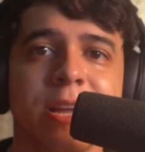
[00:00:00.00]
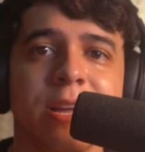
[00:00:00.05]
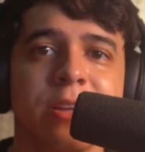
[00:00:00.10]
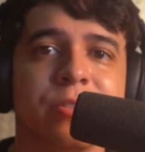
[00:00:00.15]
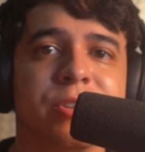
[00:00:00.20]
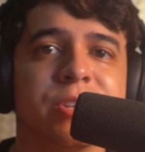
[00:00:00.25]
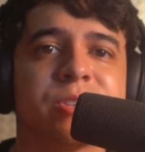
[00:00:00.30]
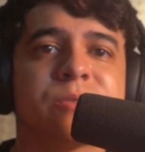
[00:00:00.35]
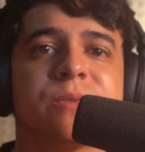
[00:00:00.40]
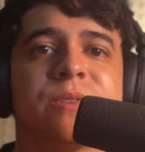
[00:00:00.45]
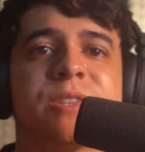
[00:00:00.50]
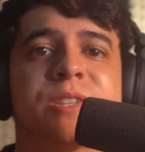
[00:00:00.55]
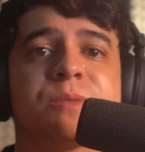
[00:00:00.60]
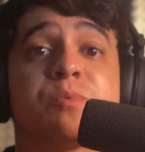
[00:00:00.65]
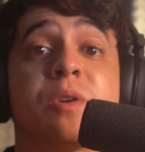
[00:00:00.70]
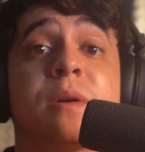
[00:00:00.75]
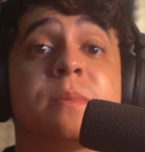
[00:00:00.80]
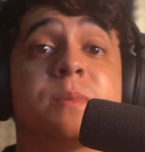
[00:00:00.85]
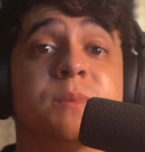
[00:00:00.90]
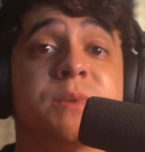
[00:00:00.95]
This one is
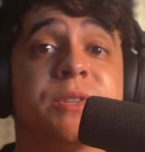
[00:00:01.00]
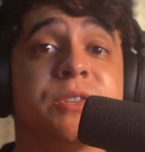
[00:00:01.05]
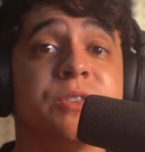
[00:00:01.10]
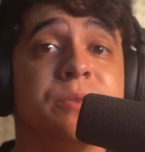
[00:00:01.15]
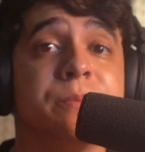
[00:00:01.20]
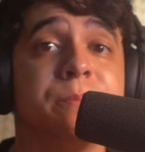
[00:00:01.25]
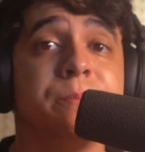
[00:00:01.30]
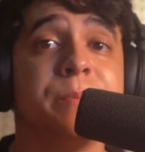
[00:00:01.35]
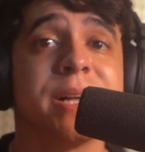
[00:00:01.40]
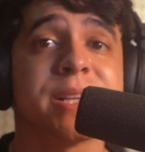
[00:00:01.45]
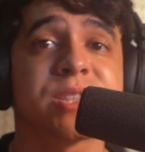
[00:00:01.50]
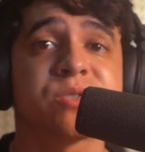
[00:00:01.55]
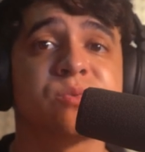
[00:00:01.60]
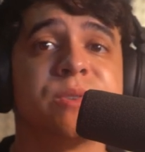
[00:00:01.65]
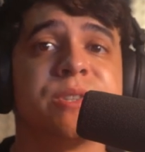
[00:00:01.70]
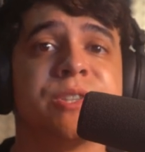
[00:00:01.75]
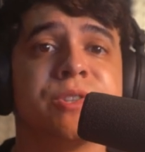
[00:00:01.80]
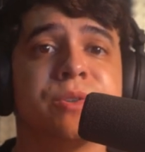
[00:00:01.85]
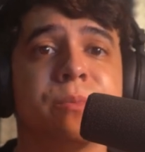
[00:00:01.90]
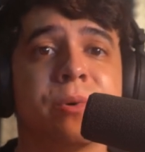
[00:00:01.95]
probably the best
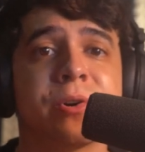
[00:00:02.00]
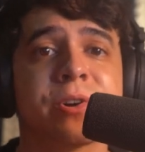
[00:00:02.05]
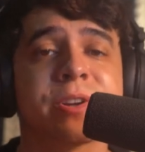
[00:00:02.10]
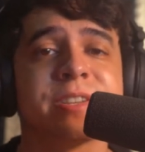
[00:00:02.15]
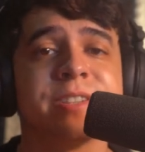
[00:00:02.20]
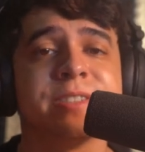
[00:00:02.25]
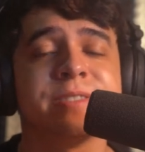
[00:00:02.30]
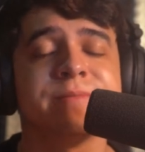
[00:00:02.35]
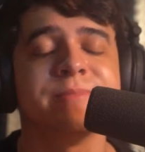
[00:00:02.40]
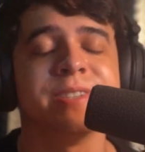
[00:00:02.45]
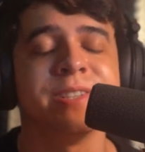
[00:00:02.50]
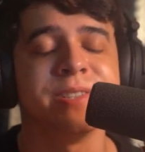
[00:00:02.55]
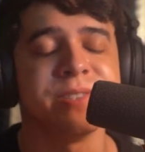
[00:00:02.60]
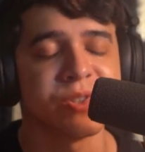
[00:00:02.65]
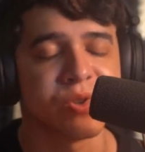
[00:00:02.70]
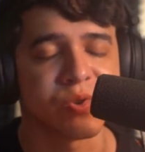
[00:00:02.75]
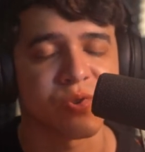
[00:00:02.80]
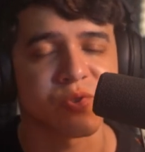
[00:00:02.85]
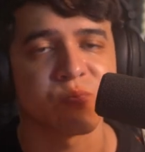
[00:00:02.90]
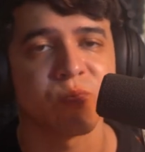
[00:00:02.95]
one in the market, and
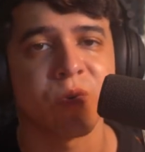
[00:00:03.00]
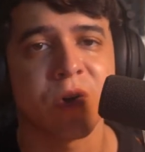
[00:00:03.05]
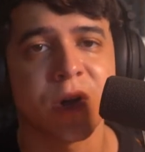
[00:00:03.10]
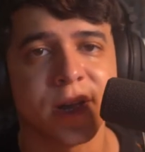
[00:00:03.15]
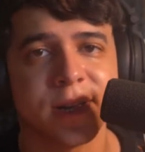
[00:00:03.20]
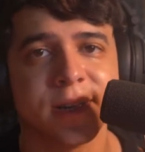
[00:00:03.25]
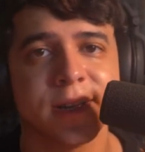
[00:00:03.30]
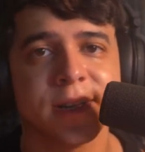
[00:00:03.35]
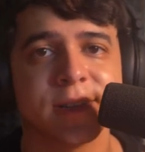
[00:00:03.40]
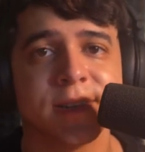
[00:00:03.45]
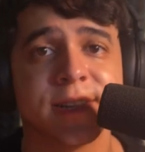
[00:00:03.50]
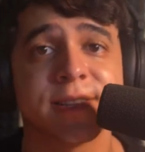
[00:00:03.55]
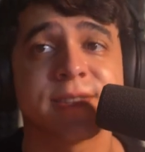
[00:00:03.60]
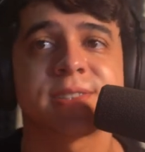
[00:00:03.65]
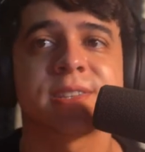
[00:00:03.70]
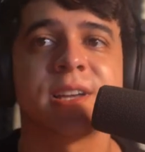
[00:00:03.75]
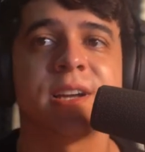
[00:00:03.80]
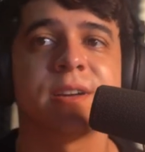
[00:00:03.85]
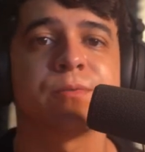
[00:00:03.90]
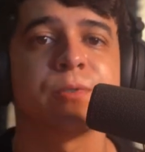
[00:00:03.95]
here's why.
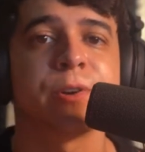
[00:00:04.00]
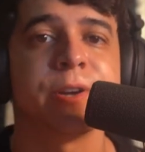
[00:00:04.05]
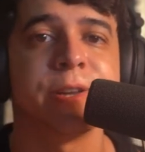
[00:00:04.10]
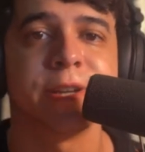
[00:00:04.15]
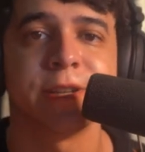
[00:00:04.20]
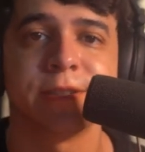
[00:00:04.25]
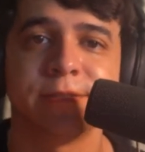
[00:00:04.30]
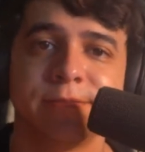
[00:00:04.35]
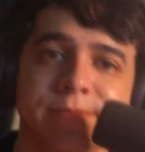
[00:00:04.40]
Let's dive right in.